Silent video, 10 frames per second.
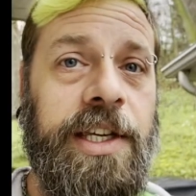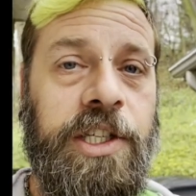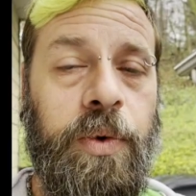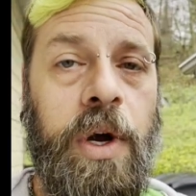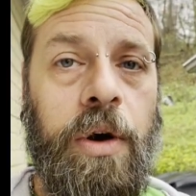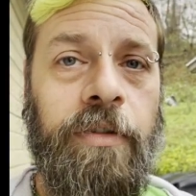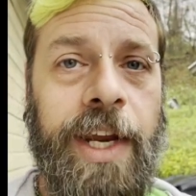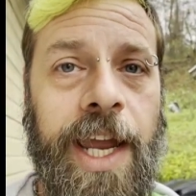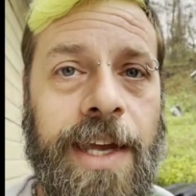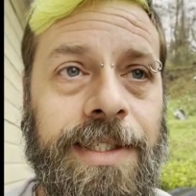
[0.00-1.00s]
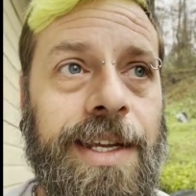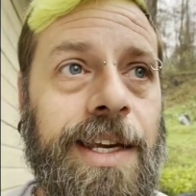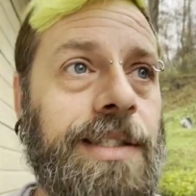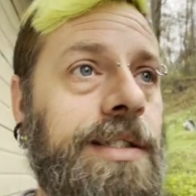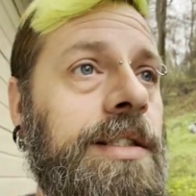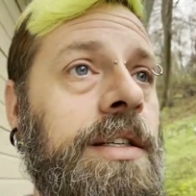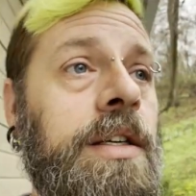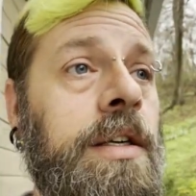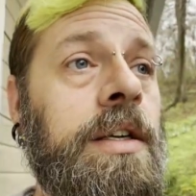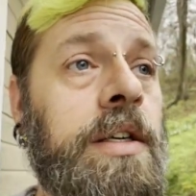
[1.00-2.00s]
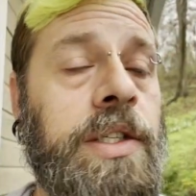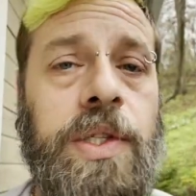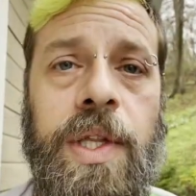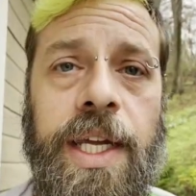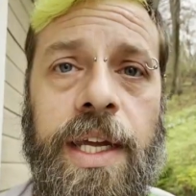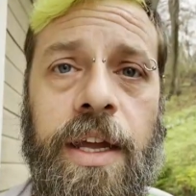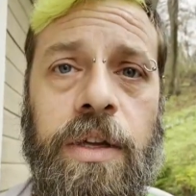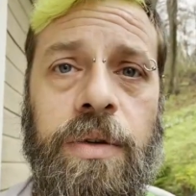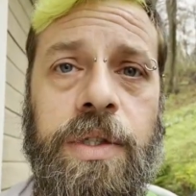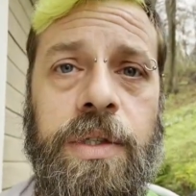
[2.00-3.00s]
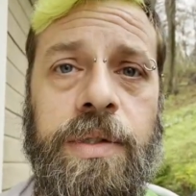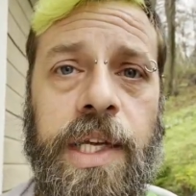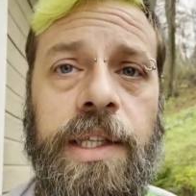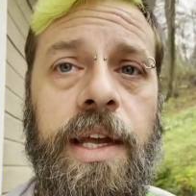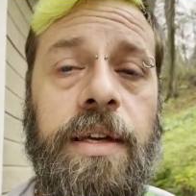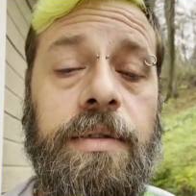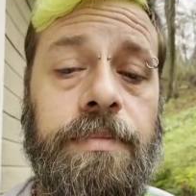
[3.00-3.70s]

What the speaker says: thing is you want overcast days so they can get used to sunlight.